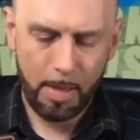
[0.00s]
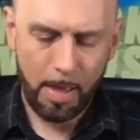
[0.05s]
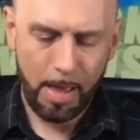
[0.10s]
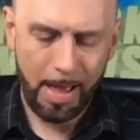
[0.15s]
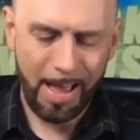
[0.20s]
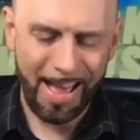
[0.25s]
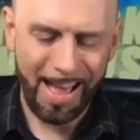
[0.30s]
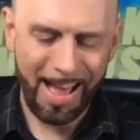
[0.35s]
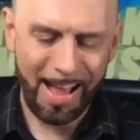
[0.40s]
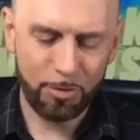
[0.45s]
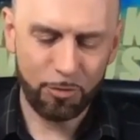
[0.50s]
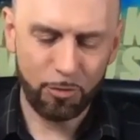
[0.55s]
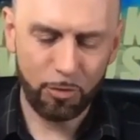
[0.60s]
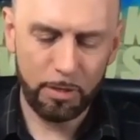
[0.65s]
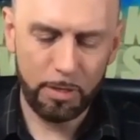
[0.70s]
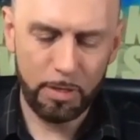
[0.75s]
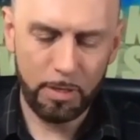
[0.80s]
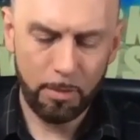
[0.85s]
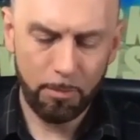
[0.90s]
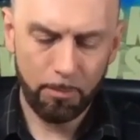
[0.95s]

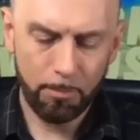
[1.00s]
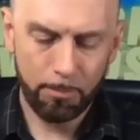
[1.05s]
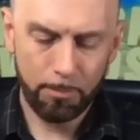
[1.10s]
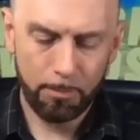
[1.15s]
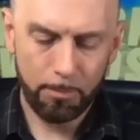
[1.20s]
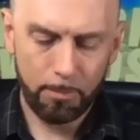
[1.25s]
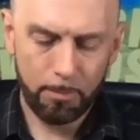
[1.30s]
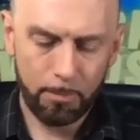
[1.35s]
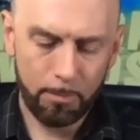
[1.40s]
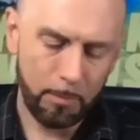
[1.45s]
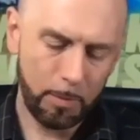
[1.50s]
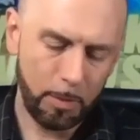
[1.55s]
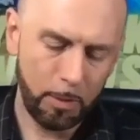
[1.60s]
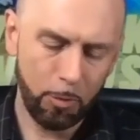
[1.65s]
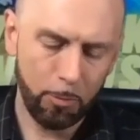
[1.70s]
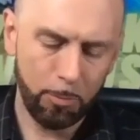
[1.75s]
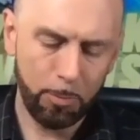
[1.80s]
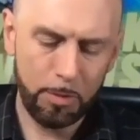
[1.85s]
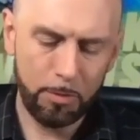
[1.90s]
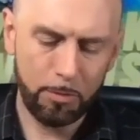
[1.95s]
Actually, little
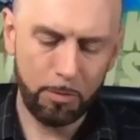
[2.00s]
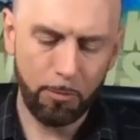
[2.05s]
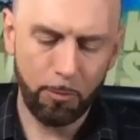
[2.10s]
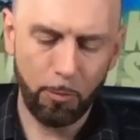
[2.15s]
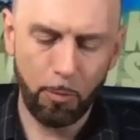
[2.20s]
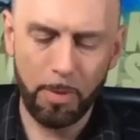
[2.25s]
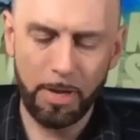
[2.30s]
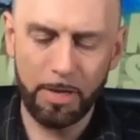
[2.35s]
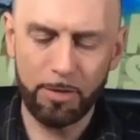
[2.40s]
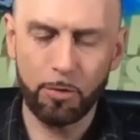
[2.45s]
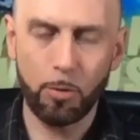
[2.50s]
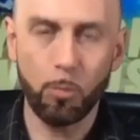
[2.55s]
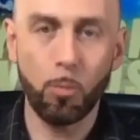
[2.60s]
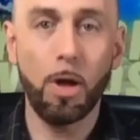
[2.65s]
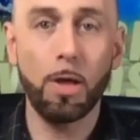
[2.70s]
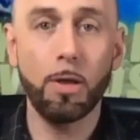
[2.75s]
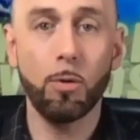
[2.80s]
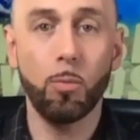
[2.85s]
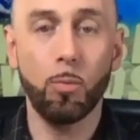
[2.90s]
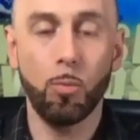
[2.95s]
piece of information while
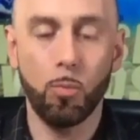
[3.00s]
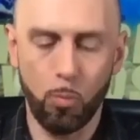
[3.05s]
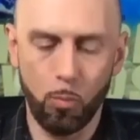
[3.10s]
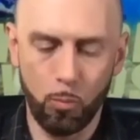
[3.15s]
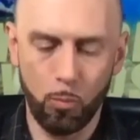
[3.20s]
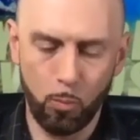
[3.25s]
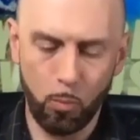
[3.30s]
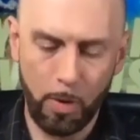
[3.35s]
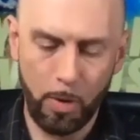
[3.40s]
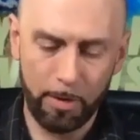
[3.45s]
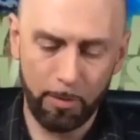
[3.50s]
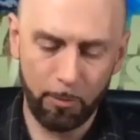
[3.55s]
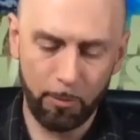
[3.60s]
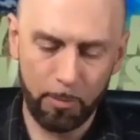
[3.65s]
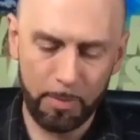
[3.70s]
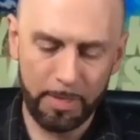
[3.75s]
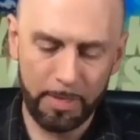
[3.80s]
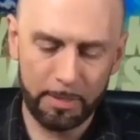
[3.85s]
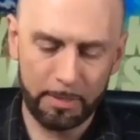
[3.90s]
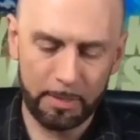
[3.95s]
you're waiting for me
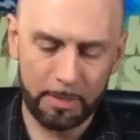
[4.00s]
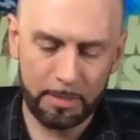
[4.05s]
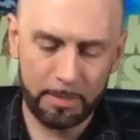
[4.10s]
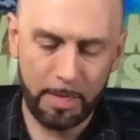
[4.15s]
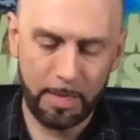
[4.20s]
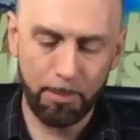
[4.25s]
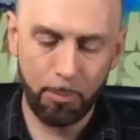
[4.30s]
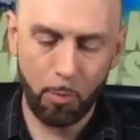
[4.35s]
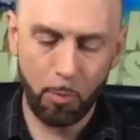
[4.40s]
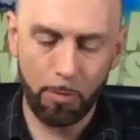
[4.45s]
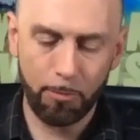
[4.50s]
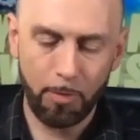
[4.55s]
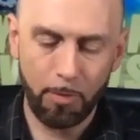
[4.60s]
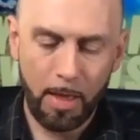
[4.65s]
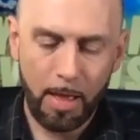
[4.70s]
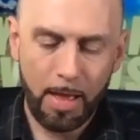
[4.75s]
to get this tape off.